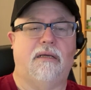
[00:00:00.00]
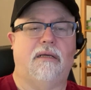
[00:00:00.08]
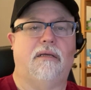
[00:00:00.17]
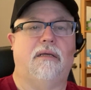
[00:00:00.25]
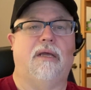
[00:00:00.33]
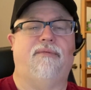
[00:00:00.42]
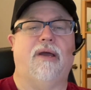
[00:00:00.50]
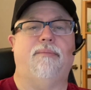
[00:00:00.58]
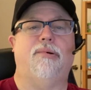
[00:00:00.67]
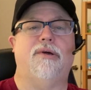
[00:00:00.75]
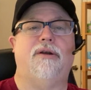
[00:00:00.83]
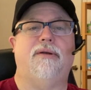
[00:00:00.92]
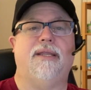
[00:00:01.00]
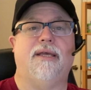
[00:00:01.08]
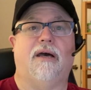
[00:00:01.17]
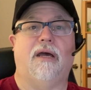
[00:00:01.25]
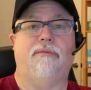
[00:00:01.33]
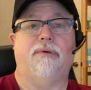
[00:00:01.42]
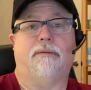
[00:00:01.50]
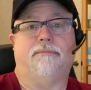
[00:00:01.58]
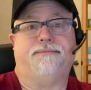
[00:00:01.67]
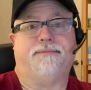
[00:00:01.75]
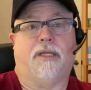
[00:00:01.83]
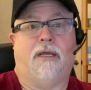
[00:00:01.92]
If I put her in the hive and
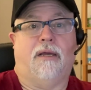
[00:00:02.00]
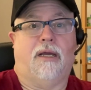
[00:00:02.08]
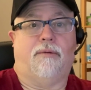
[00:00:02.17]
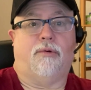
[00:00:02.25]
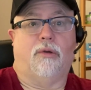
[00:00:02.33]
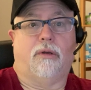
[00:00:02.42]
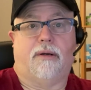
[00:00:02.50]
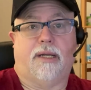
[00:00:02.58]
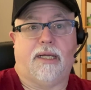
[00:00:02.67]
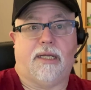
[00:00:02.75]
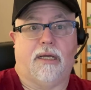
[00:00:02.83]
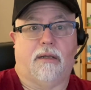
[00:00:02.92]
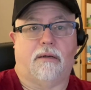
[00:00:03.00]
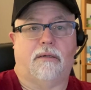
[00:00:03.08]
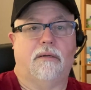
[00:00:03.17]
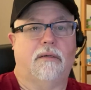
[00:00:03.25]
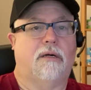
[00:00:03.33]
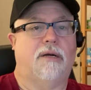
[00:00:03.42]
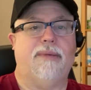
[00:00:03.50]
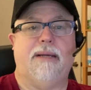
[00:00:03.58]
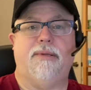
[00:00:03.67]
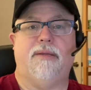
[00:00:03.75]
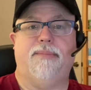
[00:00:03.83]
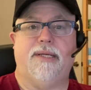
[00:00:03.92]
I roll her and I kill her, or
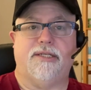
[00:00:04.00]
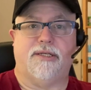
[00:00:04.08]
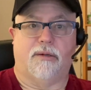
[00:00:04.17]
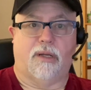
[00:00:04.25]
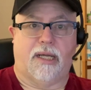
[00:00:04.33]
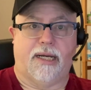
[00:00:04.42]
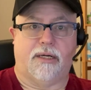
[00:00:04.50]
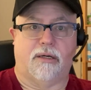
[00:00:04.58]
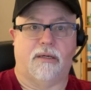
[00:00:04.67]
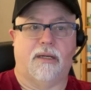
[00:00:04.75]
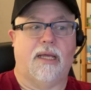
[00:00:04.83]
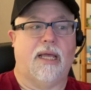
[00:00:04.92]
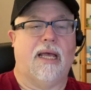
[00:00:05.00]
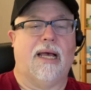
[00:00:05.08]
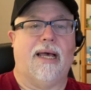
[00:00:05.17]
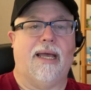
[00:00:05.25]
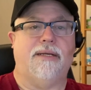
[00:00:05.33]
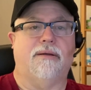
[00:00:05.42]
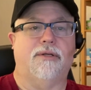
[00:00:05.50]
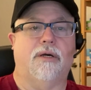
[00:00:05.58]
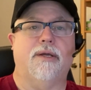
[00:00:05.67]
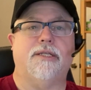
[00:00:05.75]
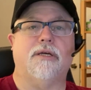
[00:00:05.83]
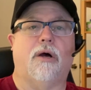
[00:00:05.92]
maybe the bees don't like her, I don't know.
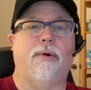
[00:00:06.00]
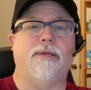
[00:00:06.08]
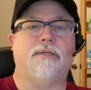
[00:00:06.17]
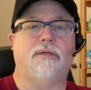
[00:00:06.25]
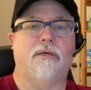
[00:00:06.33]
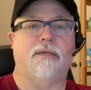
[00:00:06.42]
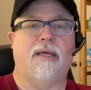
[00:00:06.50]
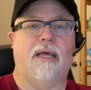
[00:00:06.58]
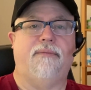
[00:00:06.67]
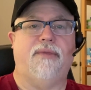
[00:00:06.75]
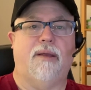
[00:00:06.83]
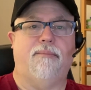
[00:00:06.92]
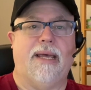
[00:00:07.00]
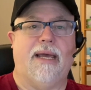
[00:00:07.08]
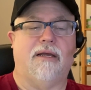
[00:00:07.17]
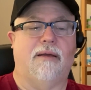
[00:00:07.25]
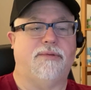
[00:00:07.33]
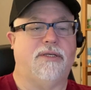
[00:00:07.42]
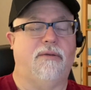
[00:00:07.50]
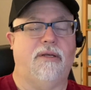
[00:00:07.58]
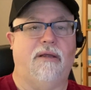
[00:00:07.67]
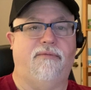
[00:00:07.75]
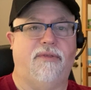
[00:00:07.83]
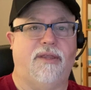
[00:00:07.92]
It's always good to have that backup so that
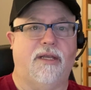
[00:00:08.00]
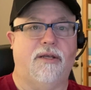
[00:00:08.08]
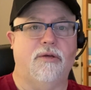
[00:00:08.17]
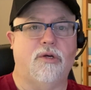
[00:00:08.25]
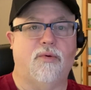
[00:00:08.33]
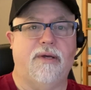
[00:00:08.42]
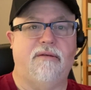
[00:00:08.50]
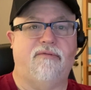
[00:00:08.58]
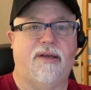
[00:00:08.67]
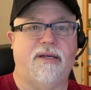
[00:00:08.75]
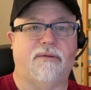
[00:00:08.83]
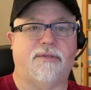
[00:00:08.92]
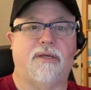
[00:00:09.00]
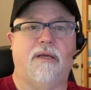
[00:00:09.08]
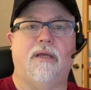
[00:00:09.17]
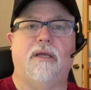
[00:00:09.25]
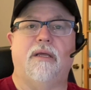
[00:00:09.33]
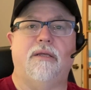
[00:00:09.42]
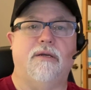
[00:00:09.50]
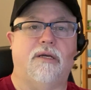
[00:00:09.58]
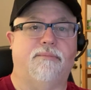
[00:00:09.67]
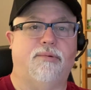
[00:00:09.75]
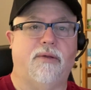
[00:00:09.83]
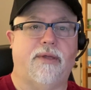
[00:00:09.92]
if the new queen fails, you
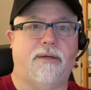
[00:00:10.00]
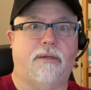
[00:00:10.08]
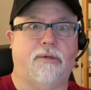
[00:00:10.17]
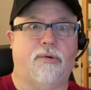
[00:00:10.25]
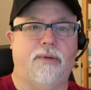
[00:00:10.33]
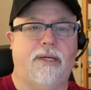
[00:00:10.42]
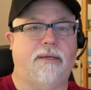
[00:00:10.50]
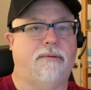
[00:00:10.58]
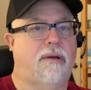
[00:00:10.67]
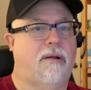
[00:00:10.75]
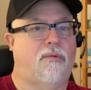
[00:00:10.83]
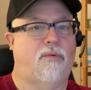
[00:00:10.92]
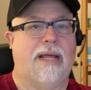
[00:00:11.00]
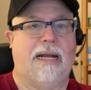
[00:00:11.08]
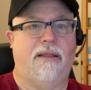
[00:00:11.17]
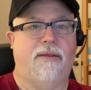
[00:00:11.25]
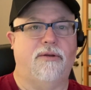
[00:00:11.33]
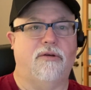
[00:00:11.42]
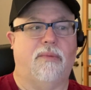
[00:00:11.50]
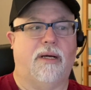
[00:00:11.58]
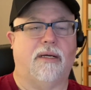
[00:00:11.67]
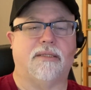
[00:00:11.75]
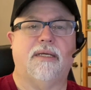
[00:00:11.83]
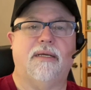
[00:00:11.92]
can pull that old queen right out of the newt
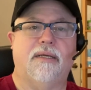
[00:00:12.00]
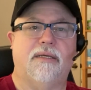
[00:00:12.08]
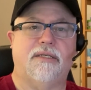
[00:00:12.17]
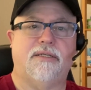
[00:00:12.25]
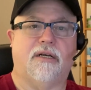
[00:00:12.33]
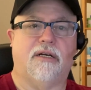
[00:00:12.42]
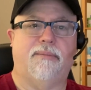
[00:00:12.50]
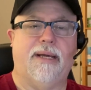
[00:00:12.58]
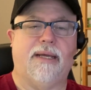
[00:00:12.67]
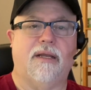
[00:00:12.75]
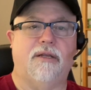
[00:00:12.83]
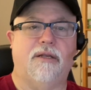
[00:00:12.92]
box, stick her back into your